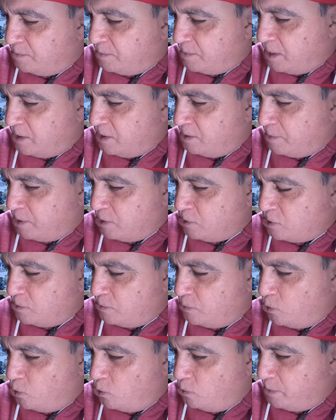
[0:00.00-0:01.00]
And the
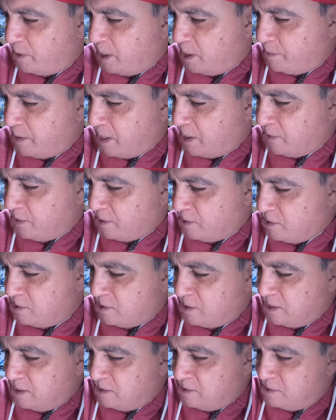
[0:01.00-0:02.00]
most important bit about
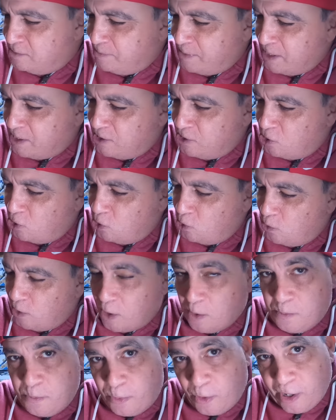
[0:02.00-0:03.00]
this is making
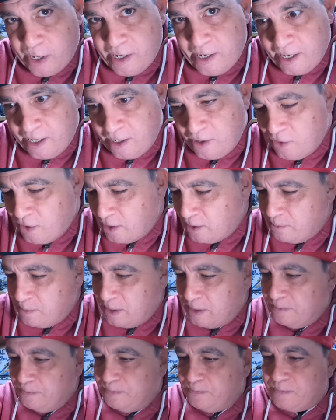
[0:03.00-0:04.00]
sure I don't break
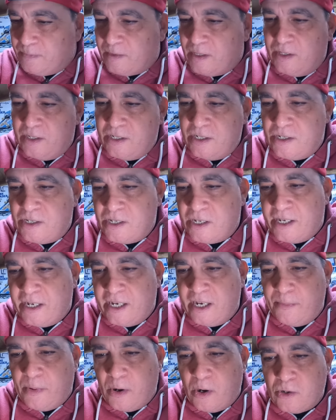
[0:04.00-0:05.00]
anything, but this is the
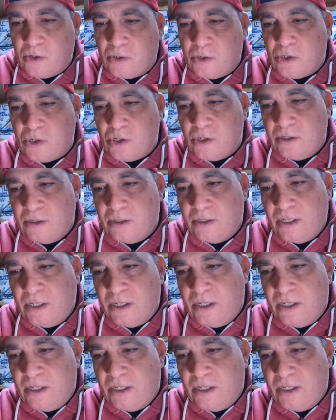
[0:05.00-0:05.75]
gearbox.